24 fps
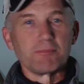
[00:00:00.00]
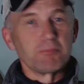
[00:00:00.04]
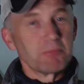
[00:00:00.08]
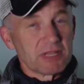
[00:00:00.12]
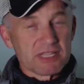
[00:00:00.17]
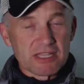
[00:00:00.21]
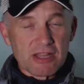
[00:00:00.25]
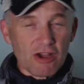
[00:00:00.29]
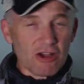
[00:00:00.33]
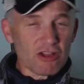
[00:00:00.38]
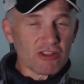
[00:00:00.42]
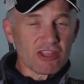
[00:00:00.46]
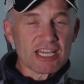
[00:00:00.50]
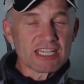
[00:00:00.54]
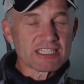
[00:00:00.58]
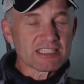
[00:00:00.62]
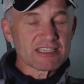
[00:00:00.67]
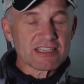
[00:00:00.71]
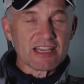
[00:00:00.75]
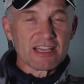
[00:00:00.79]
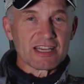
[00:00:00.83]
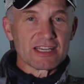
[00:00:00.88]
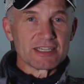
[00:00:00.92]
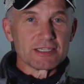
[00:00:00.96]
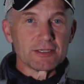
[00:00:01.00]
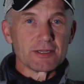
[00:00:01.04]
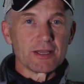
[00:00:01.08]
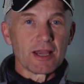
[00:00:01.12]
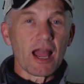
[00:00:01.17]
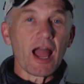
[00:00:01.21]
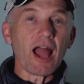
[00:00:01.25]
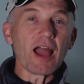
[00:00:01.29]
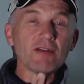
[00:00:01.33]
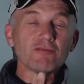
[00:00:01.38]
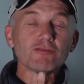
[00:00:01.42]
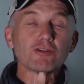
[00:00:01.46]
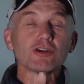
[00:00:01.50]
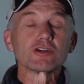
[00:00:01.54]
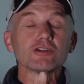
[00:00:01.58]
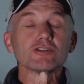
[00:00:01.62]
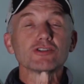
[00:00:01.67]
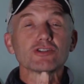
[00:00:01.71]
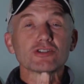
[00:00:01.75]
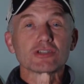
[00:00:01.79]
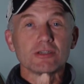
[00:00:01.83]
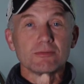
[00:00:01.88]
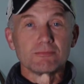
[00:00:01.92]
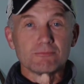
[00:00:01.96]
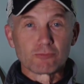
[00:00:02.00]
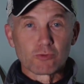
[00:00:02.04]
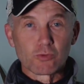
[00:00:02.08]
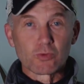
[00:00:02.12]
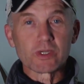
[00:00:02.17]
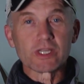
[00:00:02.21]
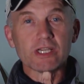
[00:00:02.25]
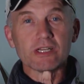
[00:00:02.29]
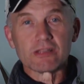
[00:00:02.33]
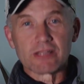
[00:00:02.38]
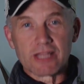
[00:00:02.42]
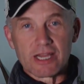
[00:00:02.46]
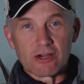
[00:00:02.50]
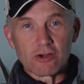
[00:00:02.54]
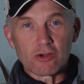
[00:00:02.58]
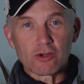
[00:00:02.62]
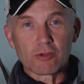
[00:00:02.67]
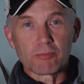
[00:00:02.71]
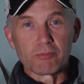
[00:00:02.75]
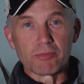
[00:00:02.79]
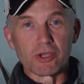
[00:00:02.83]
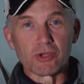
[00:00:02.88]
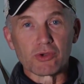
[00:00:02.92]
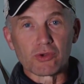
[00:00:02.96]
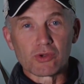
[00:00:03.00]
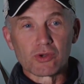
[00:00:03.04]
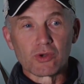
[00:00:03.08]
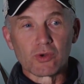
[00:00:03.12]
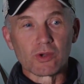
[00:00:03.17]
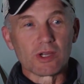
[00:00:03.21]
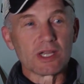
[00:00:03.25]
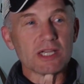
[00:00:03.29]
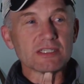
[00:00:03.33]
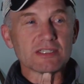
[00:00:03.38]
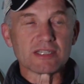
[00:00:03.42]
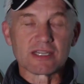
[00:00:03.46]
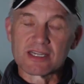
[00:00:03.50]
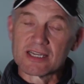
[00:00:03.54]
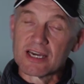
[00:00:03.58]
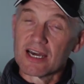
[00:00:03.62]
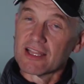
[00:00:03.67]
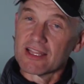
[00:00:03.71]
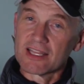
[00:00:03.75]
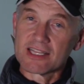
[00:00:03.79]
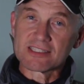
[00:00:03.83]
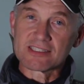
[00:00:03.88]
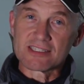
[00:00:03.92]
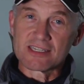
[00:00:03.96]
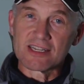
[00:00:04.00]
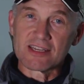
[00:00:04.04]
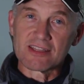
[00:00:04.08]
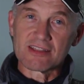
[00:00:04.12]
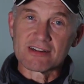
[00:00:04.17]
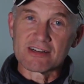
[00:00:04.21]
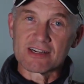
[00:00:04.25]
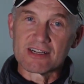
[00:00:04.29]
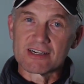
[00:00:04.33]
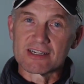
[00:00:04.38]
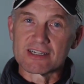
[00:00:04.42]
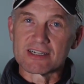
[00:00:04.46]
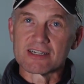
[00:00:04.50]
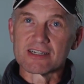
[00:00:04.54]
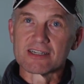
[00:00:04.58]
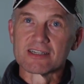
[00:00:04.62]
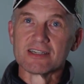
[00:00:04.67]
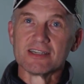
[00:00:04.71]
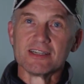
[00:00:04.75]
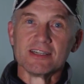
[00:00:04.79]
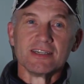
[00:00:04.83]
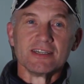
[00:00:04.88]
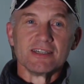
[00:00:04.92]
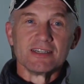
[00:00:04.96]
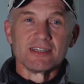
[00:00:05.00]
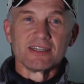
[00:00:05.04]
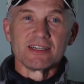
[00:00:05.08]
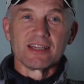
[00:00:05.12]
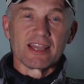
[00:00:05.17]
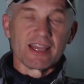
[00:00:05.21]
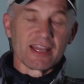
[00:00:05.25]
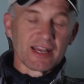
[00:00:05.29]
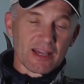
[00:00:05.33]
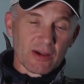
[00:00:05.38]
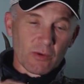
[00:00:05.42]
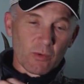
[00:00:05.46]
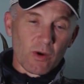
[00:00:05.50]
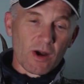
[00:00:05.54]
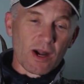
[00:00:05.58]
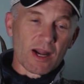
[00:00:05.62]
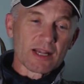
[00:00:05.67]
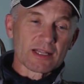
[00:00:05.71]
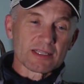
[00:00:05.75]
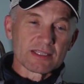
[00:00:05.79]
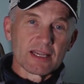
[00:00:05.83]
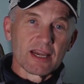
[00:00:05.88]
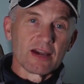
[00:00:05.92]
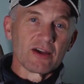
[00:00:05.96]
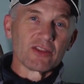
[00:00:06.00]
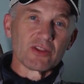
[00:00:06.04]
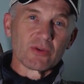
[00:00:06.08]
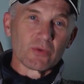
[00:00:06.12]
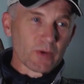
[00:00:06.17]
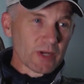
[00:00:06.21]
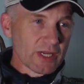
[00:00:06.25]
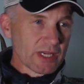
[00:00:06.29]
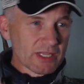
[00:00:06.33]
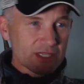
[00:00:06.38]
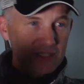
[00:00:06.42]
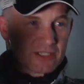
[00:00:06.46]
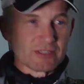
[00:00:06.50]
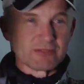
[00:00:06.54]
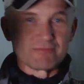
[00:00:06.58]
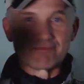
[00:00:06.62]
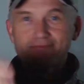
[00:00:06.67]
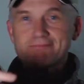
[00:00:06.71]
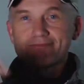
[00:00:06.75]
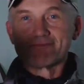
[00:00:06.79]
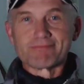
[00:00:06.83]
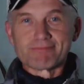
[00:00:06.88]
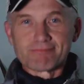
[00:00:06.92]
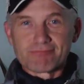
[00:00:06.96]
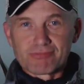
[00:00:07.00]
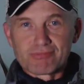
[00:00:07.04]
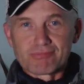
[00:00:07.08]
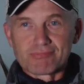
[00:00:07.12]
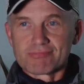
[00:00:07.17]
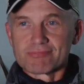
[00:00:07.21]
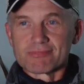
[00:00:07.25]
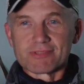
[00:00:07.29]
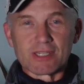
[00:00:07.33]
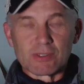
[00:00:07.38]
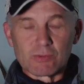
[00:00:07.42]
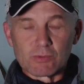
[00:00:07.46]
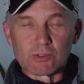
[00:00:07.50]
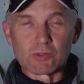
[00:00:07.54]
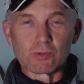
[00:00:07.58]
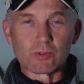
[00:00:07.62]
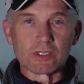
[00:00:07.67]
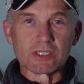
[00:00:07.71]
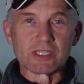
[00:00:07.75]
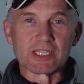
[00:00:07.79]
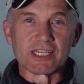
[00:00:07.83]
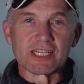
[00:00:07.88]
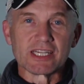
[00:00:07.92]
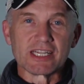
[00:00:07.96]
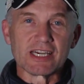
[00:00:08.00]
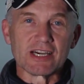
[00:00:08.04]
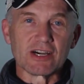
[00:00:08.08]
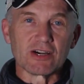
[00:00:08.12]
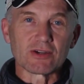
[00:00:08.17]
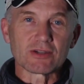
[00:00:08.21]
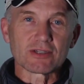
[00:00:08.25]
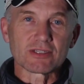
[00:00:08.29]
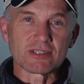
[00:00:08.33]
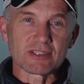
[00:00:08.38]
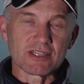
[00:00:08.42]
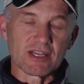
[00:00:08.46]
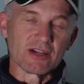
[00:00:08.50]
But all that said, I've heard some real elk bugle where I said, ah, that's another hunter. And I walked down the ridge and it was really an elk.